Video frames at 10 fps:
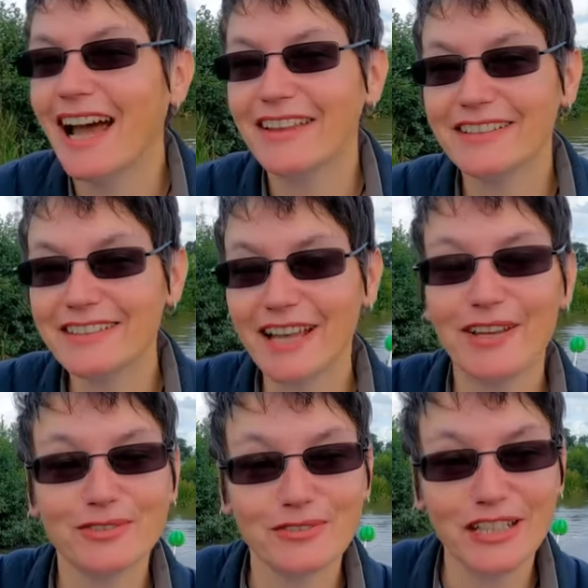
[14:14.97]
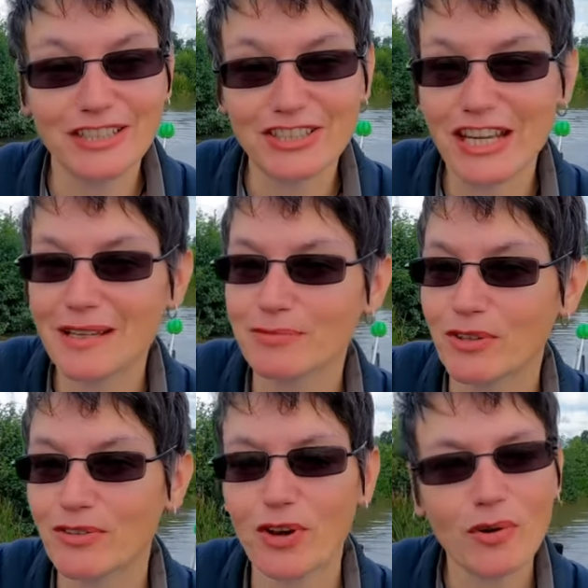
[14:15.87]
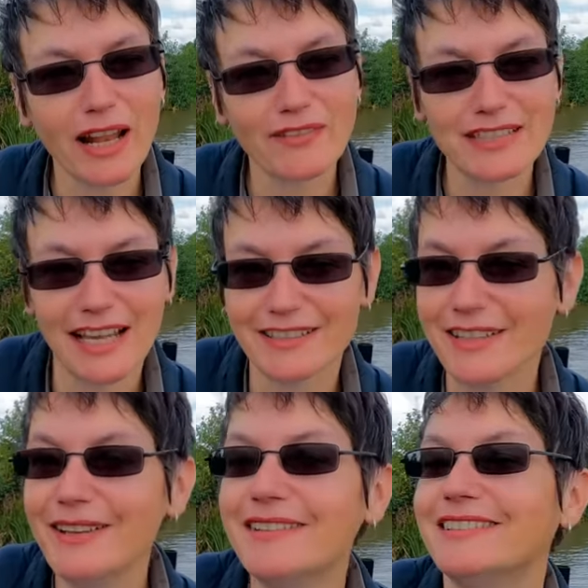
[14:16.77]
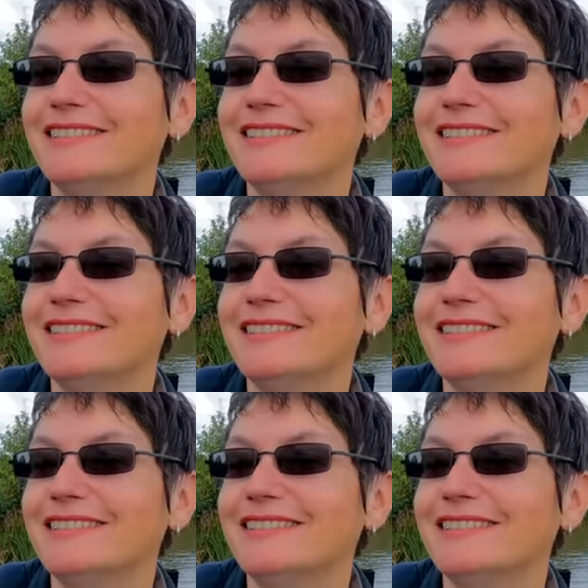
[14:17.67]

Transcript: and the tattoos were really cheap, so I thought, oh, I'll have a tattoo.